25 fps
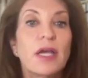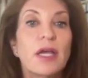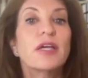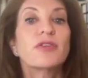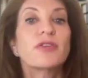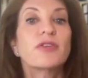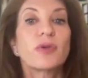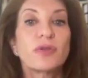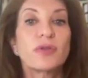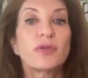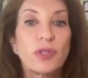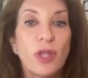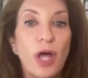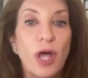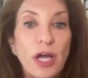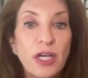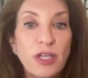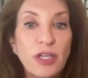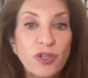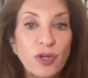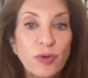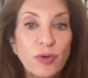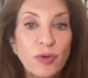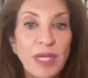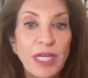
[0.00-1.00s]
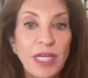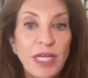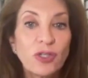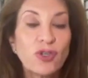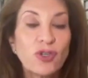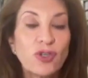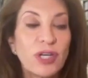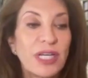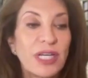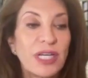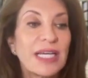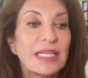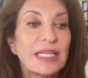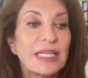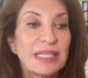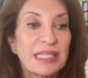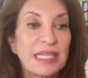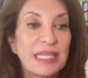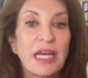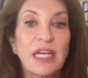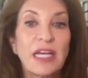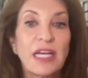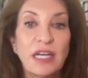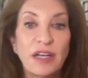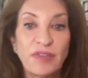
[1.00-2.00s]
So as long as you're being treated
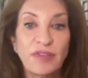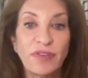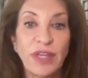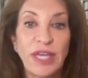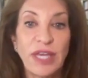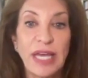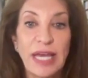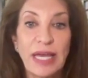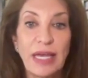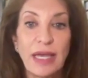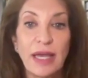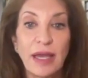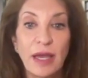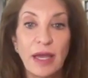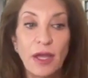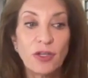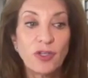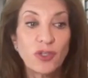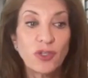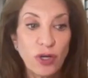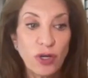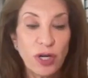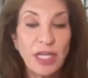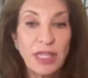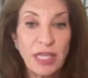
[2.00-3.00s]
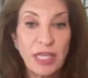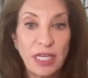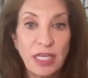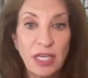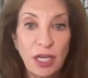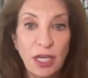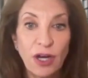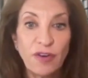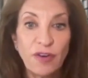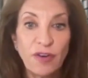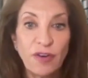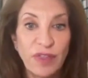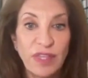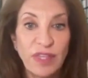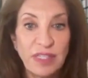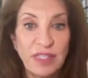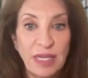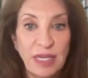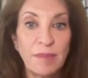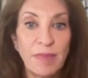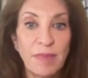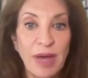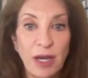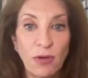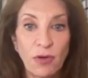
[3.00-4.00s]
consecutively during the year for the
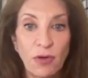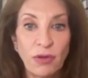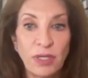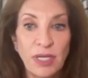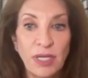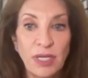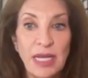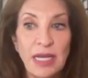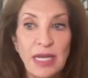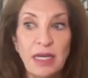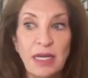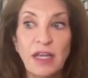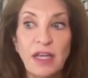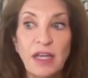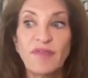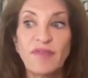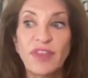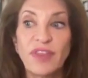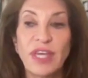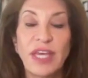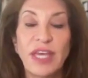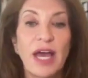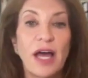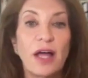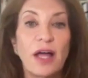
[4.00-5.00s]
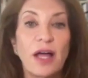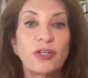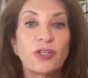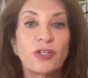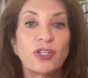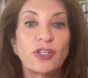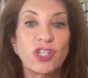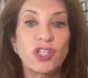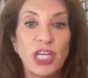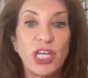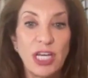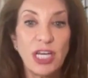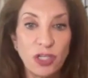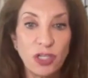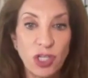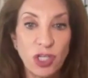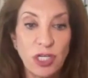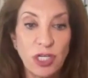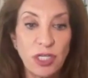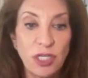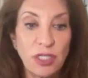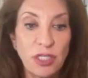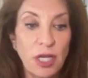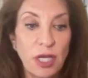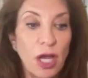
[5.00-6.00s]
same medical need, if the calendar
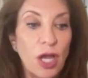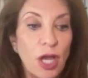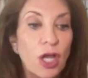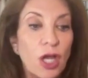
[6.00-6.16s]
changes,